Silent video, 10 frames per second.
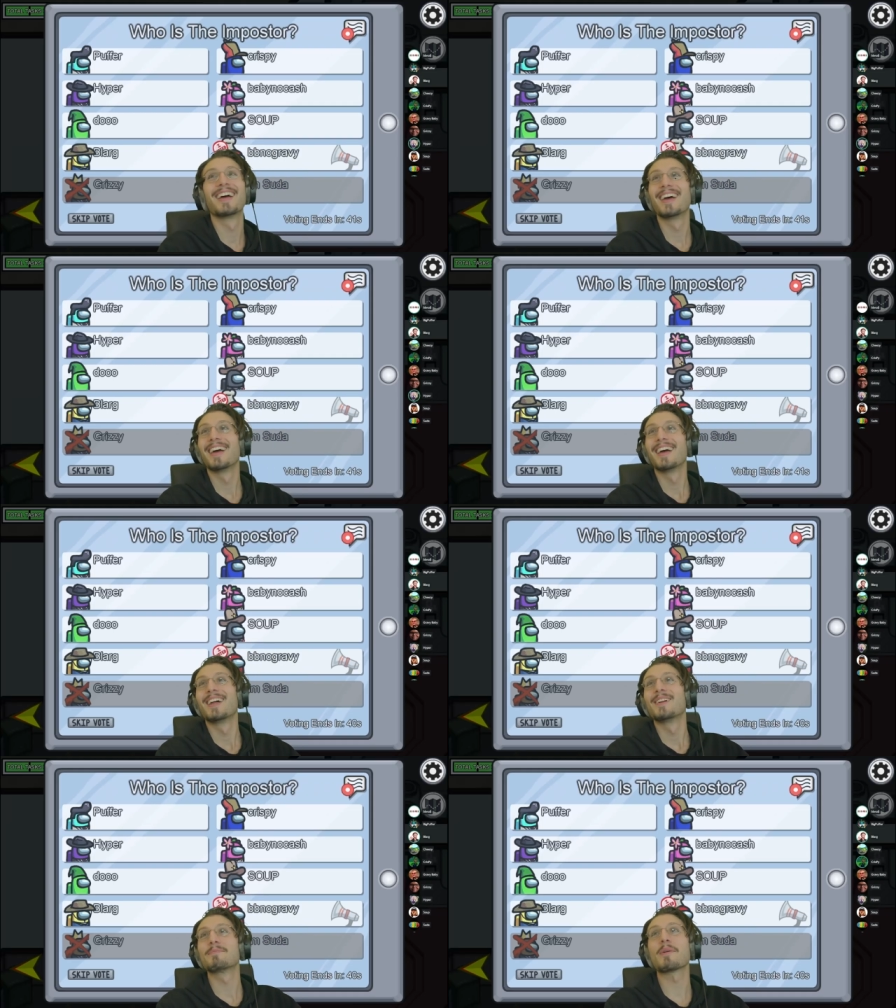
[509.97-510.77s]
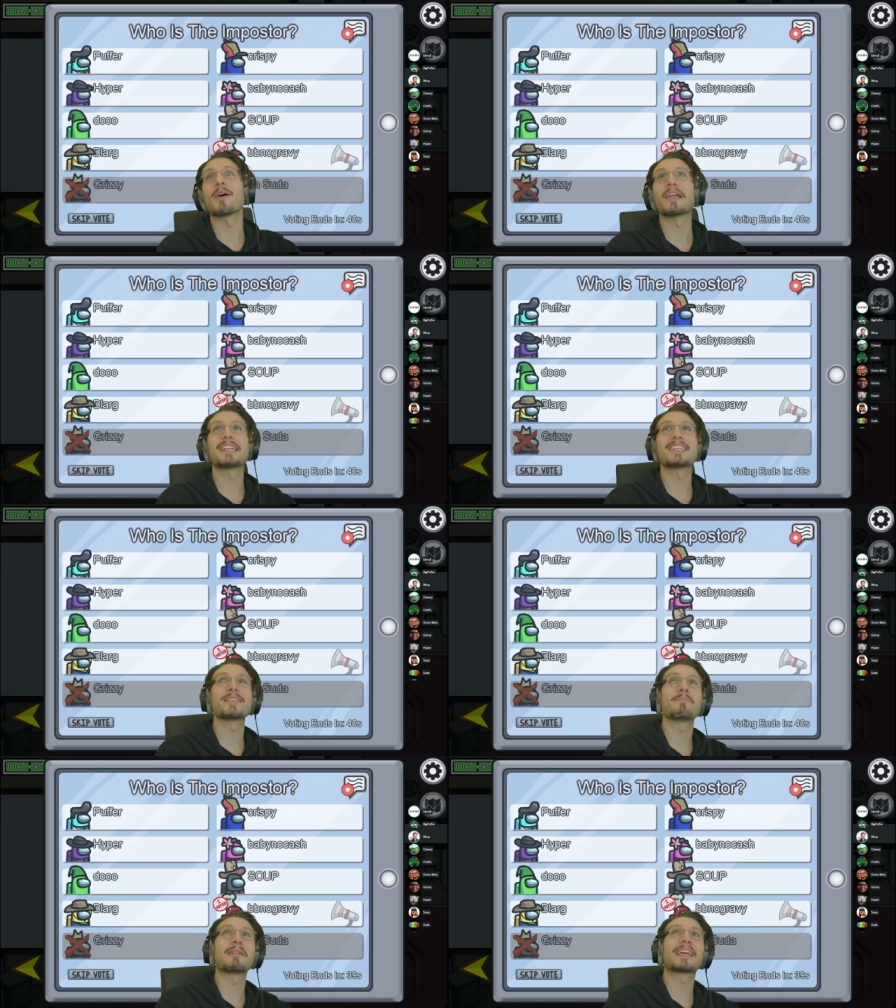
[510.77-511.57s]
is
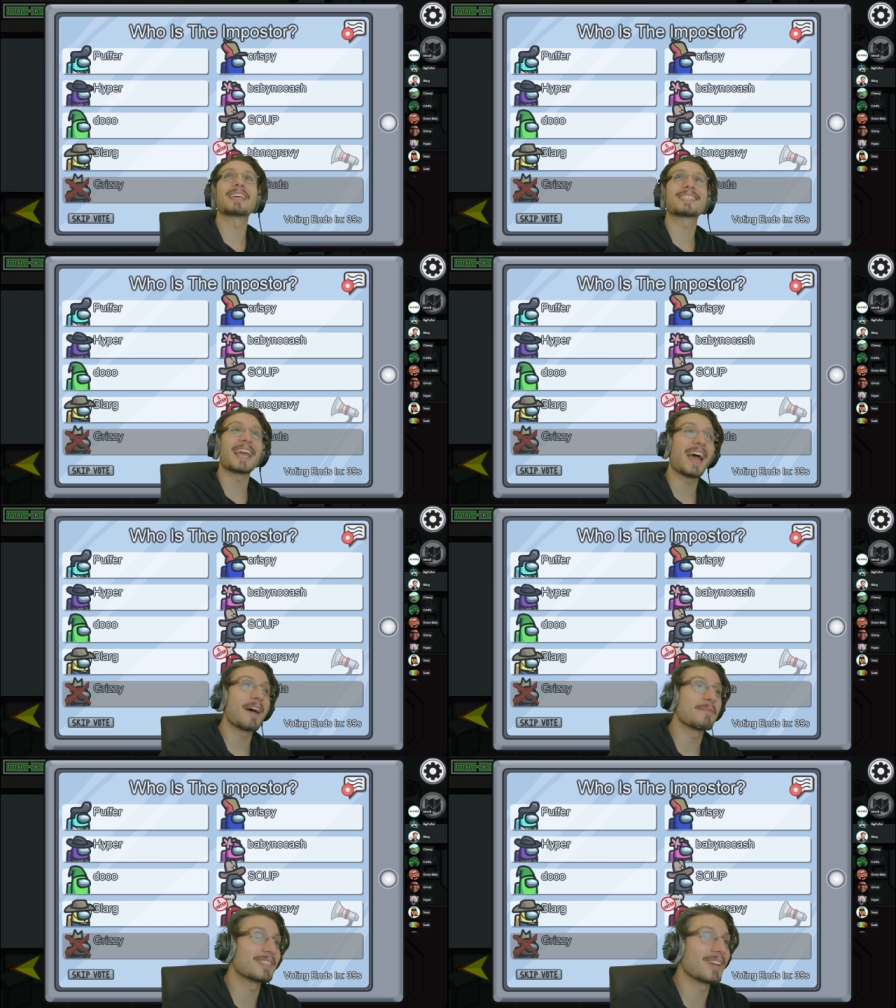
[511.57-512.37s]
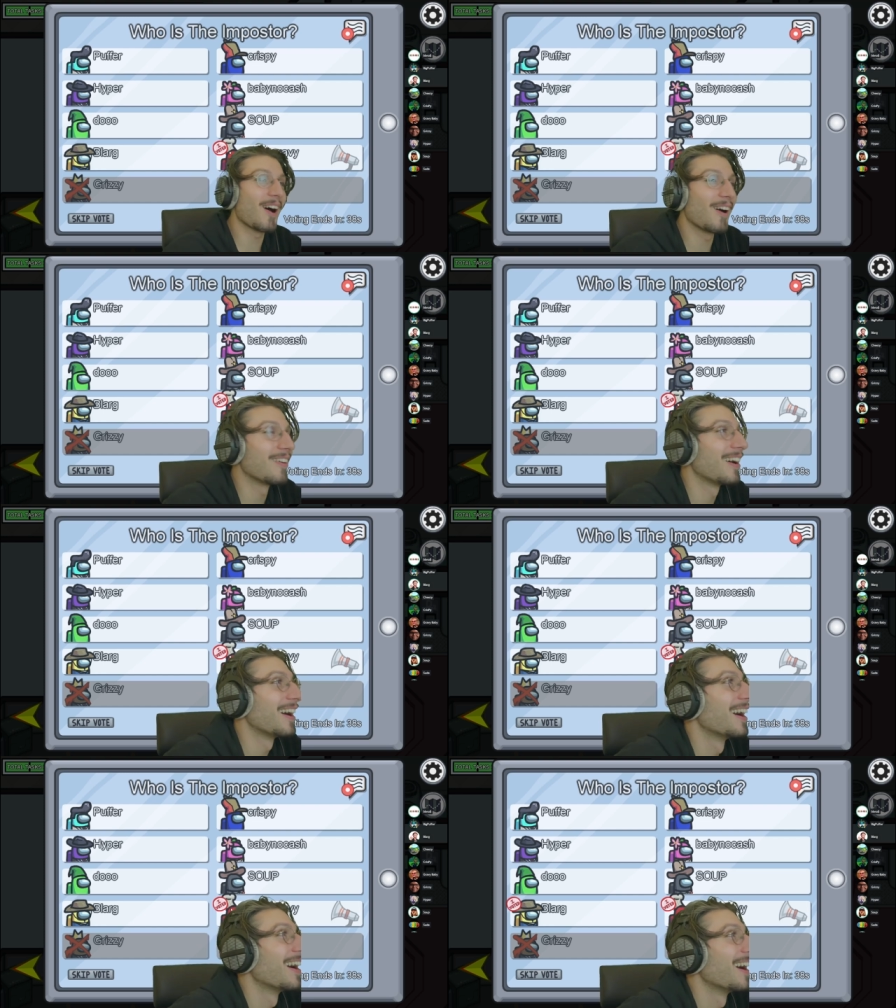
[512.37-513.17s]
the biggest cap. That's enough for
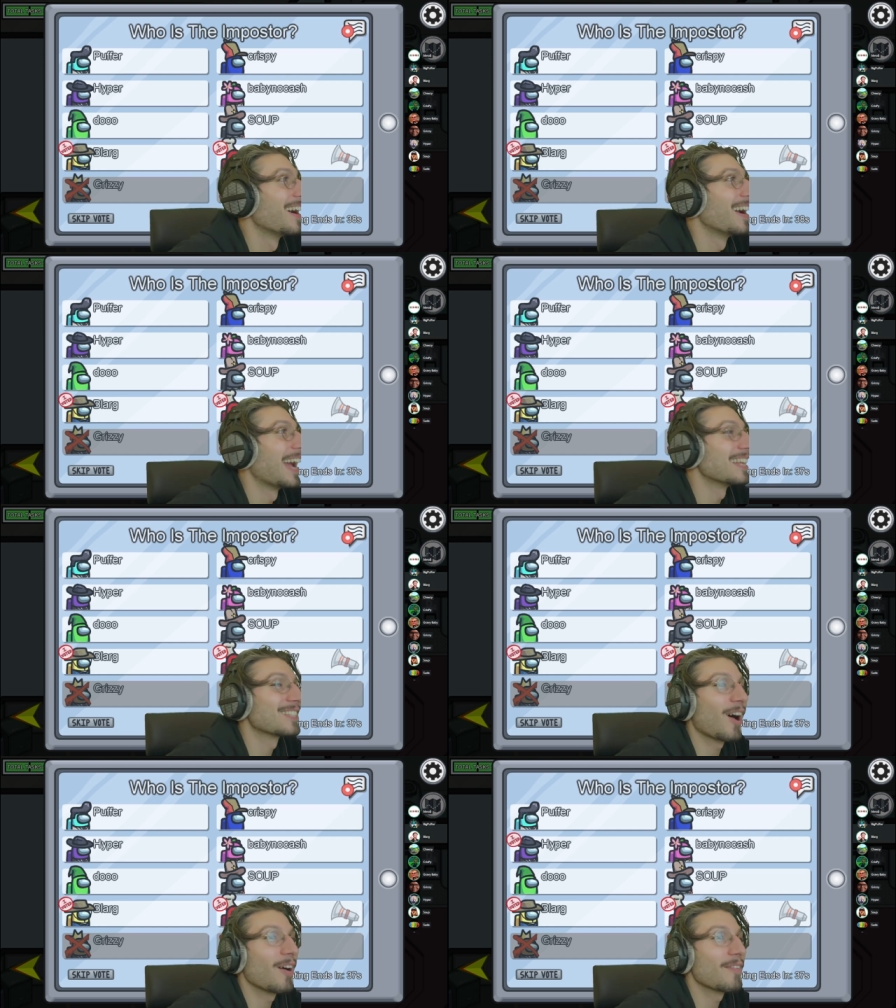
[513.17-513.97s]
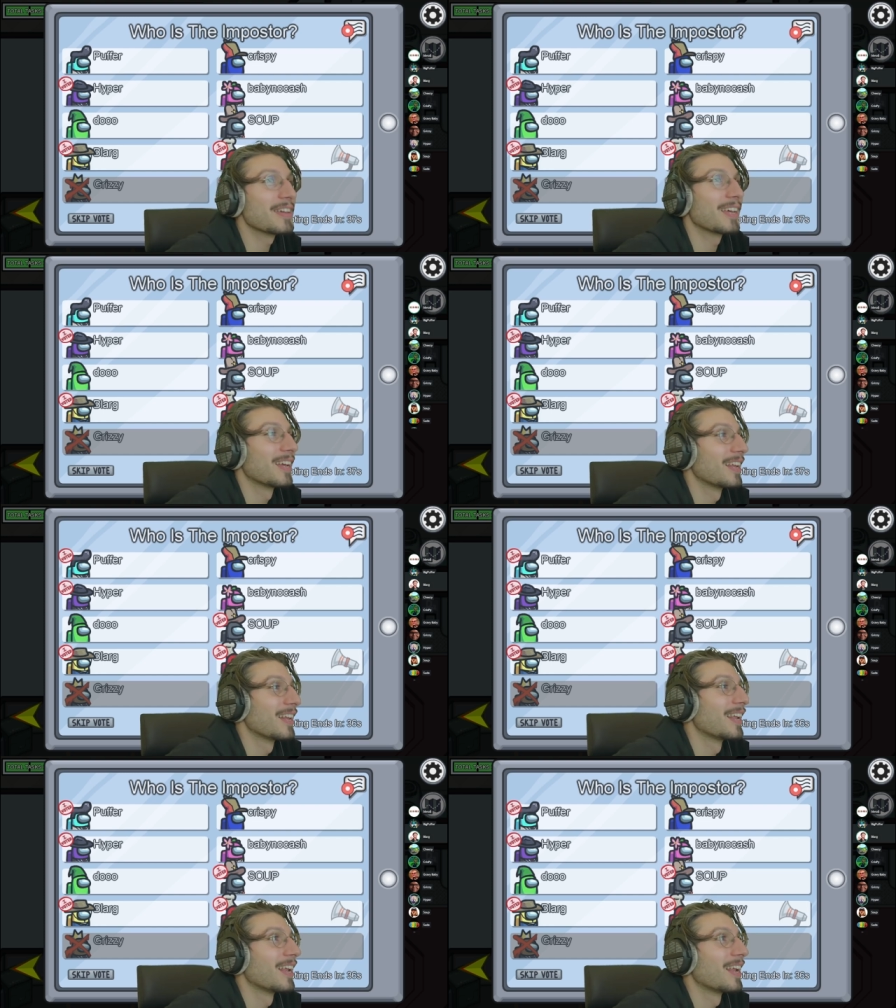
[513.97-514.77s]
me. That's
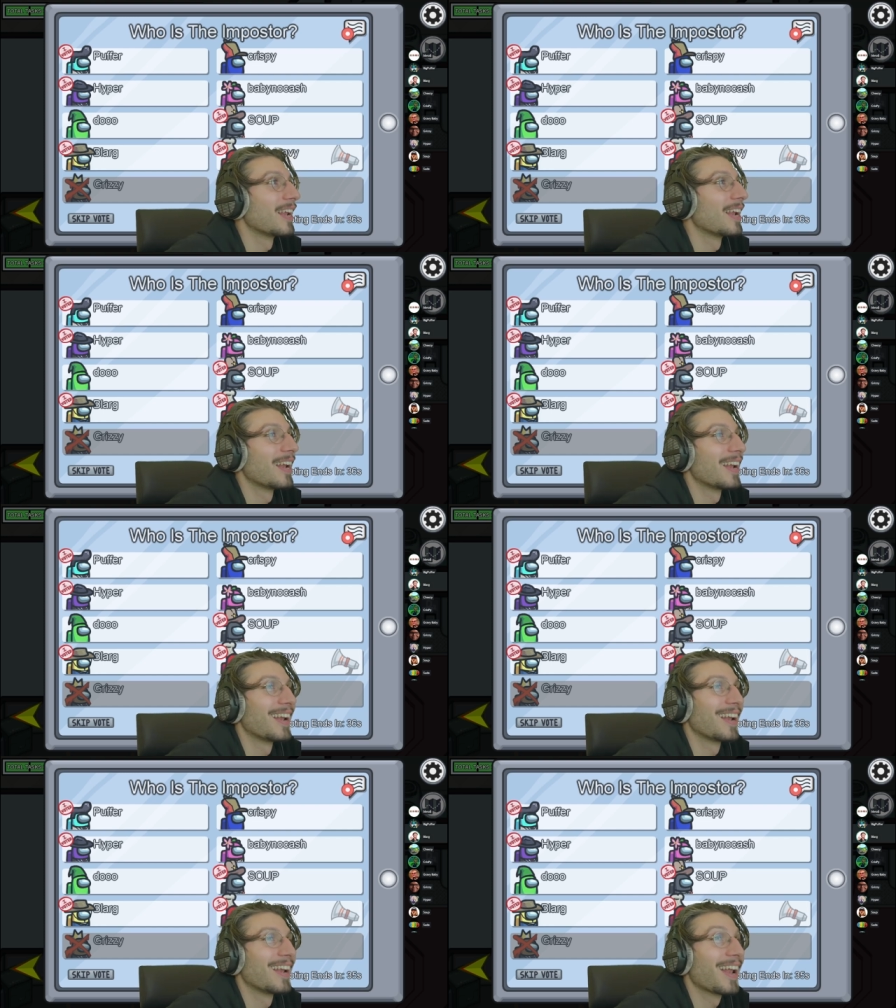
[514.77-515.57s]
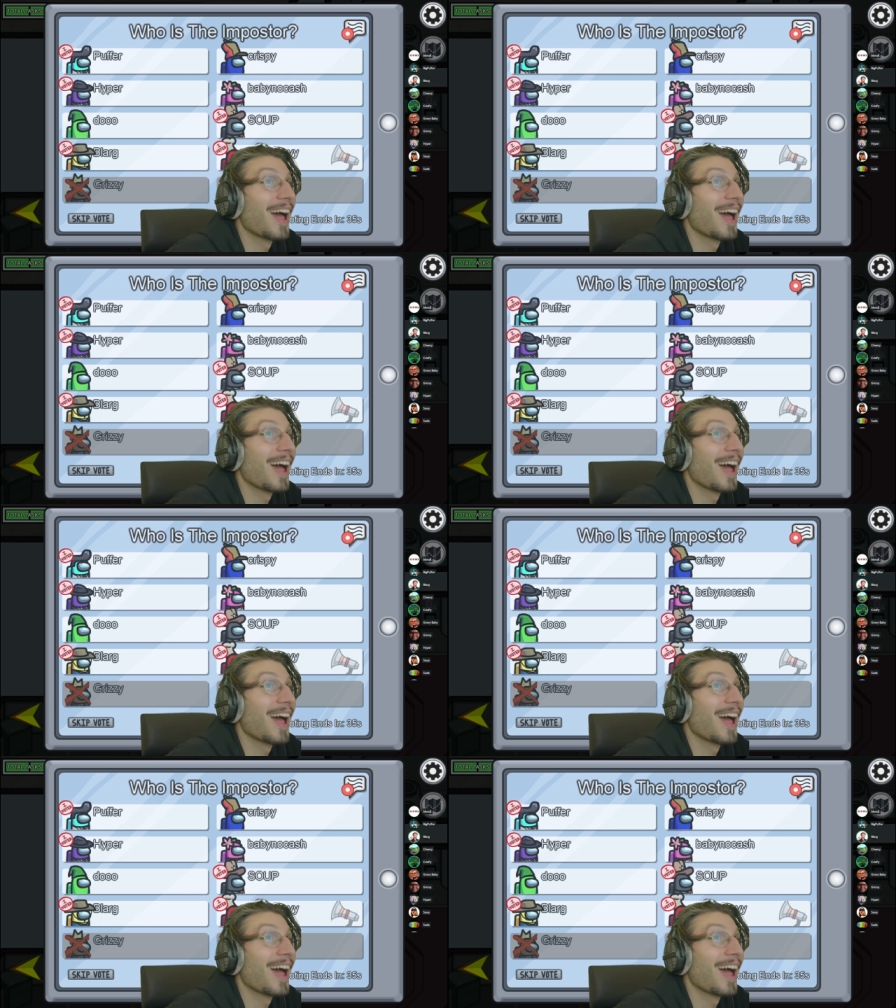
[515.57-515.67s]
enough for me. you got a response?